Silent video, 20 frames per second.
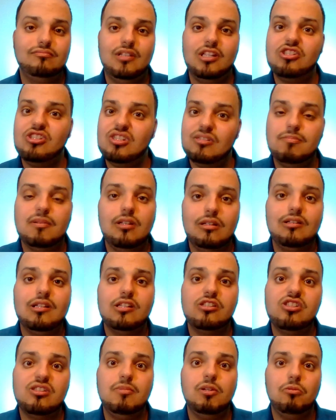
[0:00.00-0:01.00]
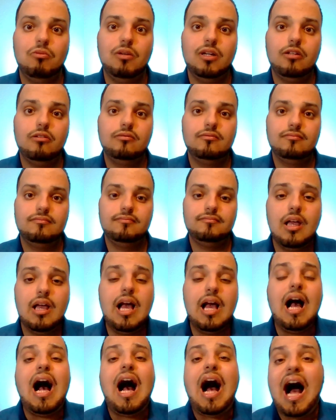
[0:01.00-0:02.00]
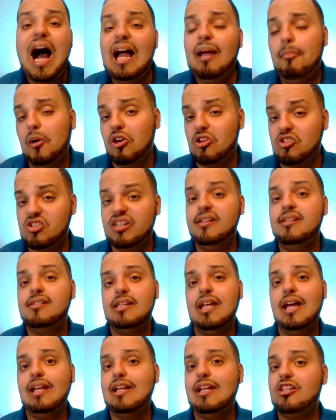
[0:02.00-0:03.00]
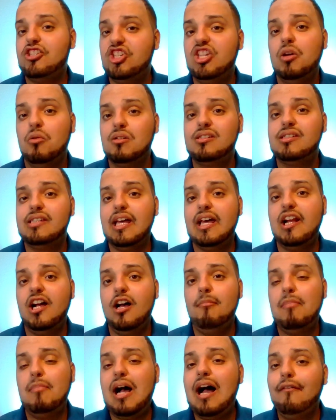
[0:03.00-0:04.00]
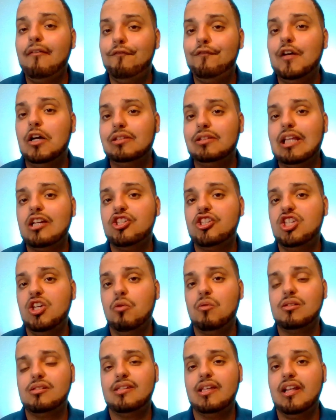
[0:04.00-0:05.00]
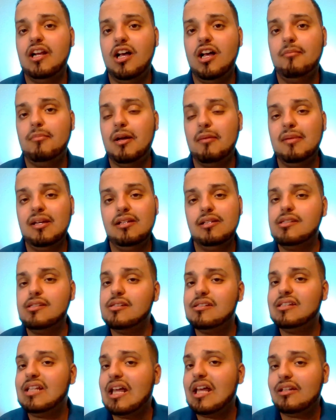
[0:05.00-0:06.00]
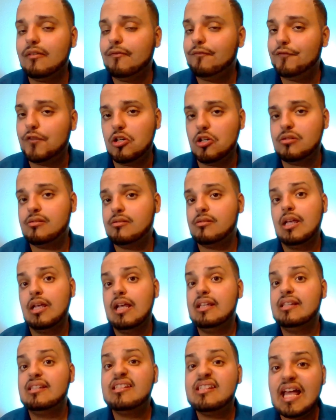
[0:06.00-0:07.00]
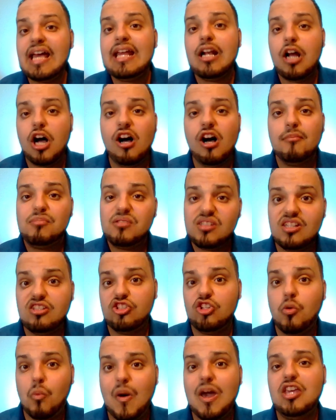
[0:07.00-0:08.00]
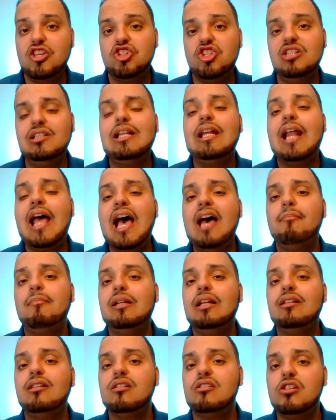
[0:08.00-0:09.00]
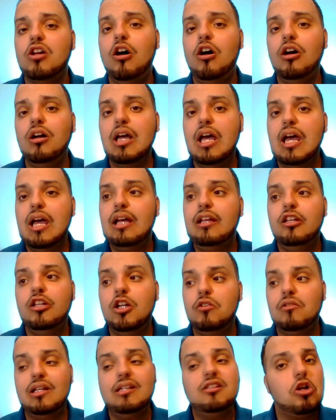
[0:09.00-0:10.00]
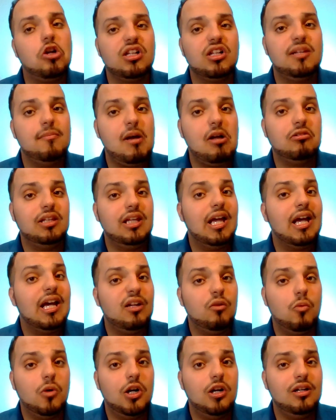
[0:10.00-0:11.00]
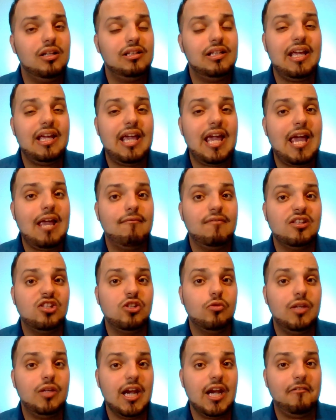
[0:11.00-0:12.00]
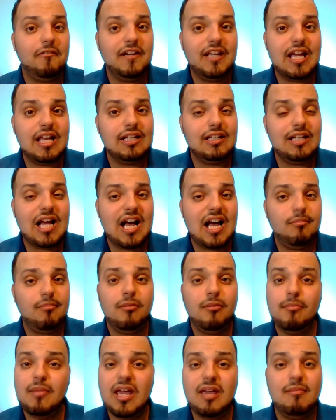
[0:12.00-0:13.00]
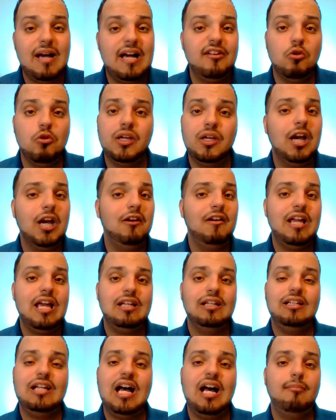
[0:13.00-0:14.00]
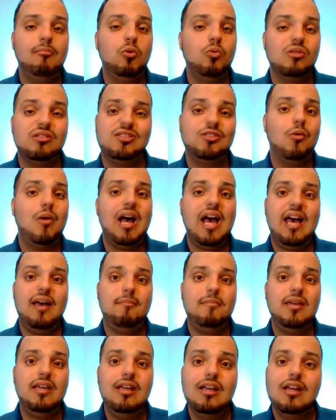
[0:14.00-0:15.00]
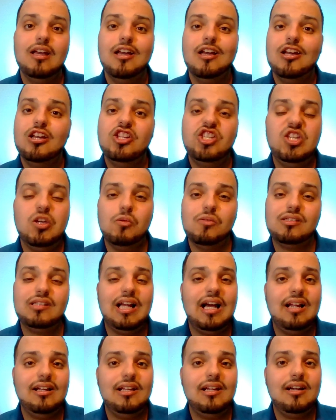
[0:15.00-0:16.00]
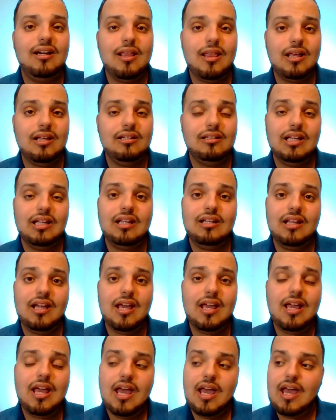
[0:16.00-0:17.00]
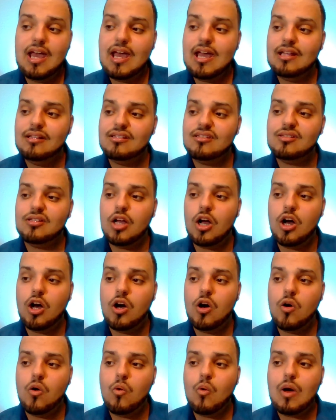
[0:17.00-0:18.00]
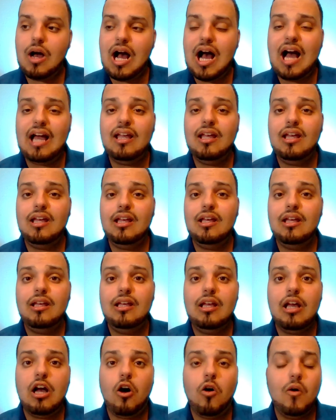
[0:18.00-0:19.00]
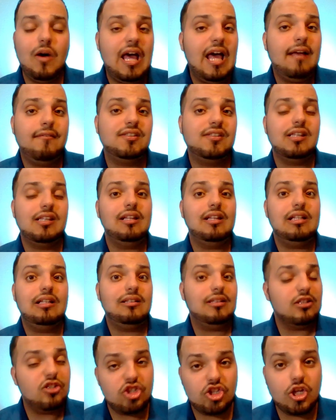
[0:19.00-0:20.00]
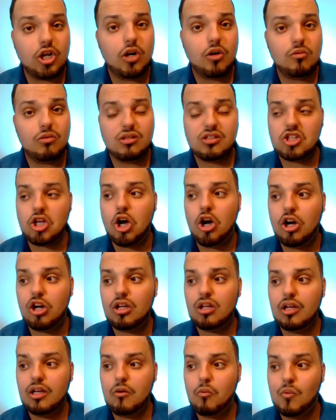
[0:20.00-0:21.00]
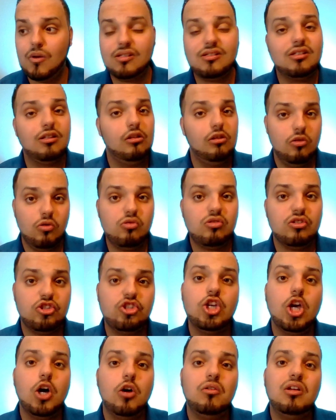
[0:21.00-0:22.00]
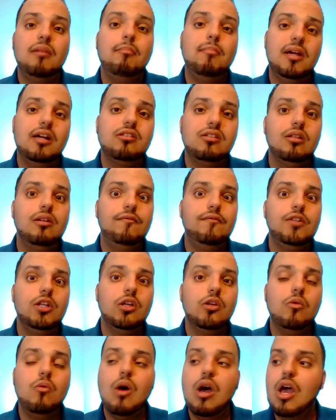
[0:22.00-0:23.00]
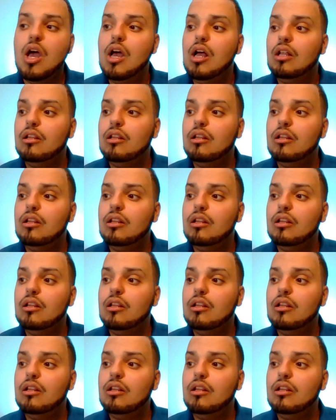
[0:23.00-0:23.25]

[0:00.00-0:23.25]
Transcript: Let's just be real. I personally said that she was set up. I felt that she was set up. I mean, this is not the first set up situation that happened at the talk. You know, they talked about the N-word and they gave it to Carrie Ann Inaba. Baby, I know Carrie Ann Inaba was so happy she was not there that day. And so I always have said that the show, the talk, was the loser show compared to The View.